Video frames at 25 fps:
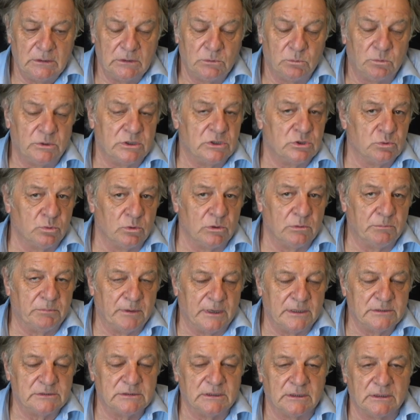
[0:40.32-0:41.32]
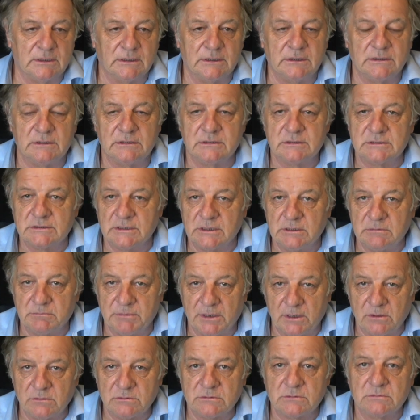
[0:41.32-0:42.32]
which were basically the seat
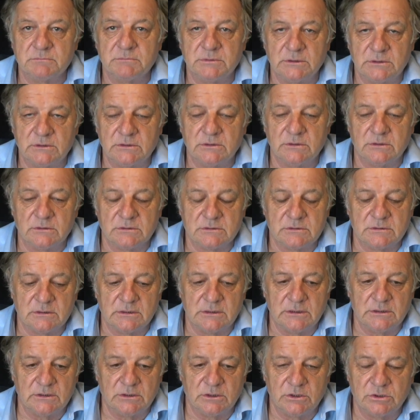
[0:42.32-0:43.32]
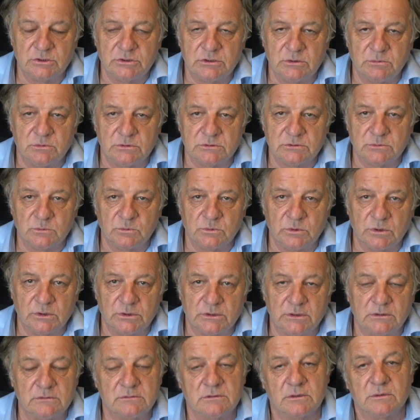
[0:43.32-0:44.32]
belts, because the inertia wasn't
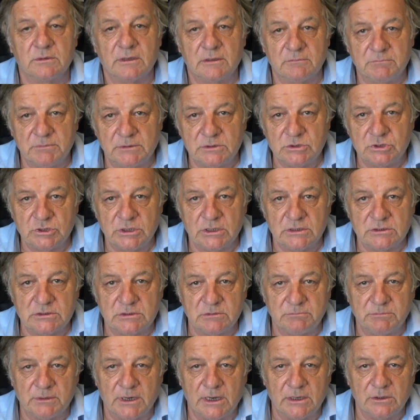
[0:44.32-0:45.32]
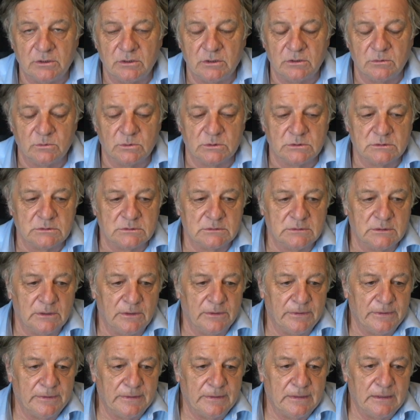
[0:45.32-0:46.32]
working, so they've been changed to brand new ones.
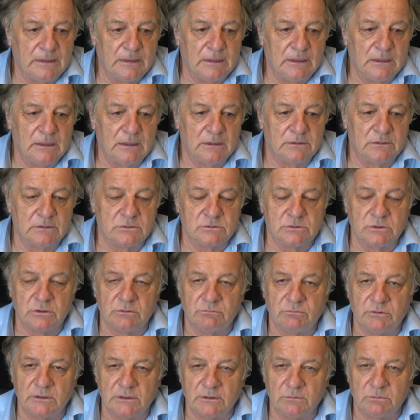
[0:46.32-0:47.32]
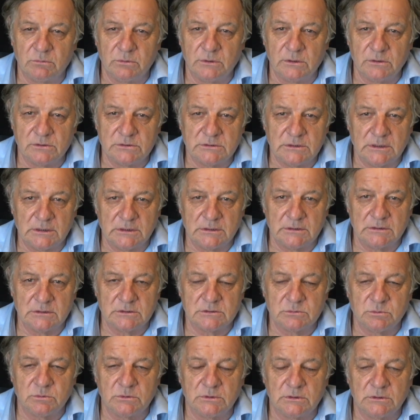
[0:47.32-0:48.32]
The two rear wheel
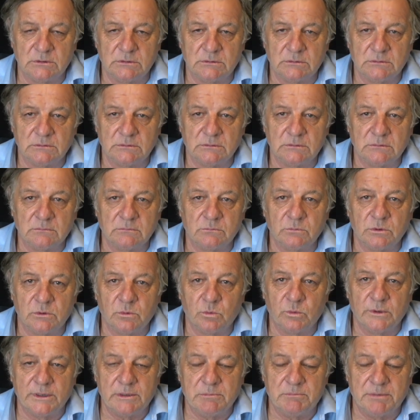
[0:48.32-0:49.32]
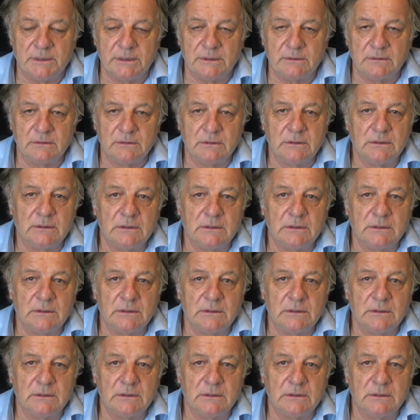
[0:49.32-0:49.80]
cylinders were weeping,